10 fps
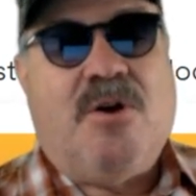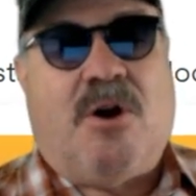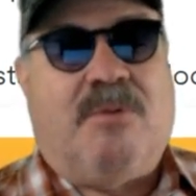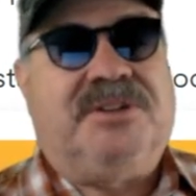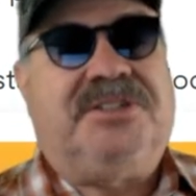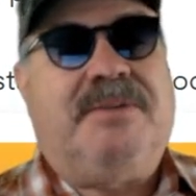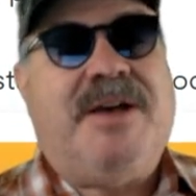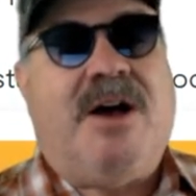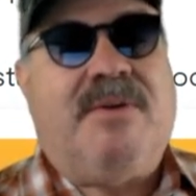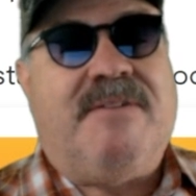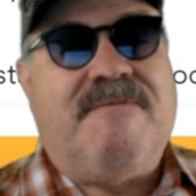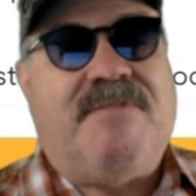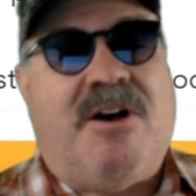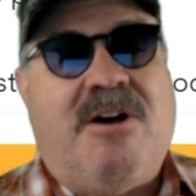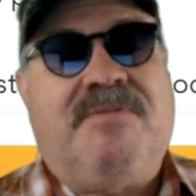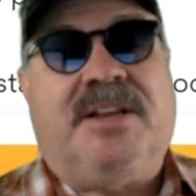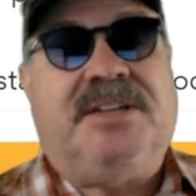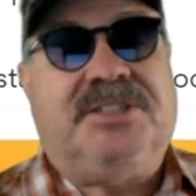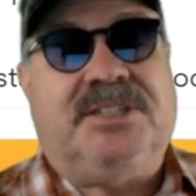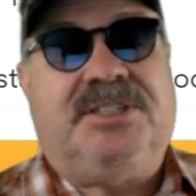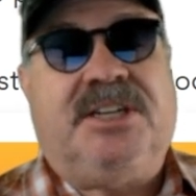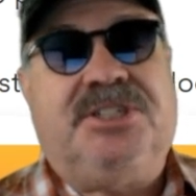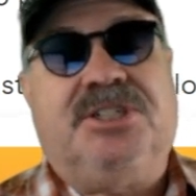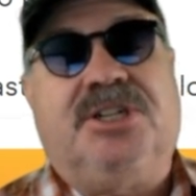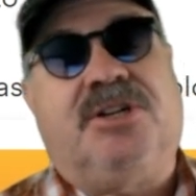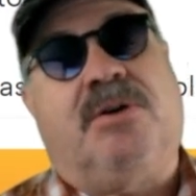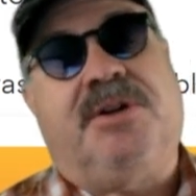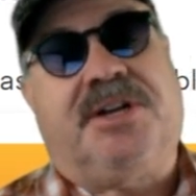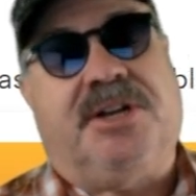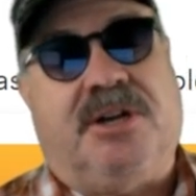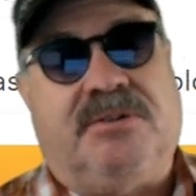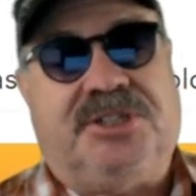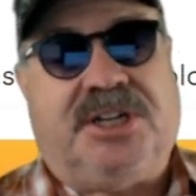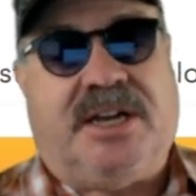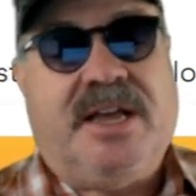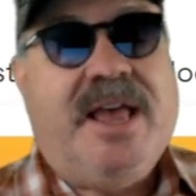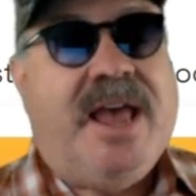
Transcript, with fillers: or was somehow involved in his decision to go to Kenosha.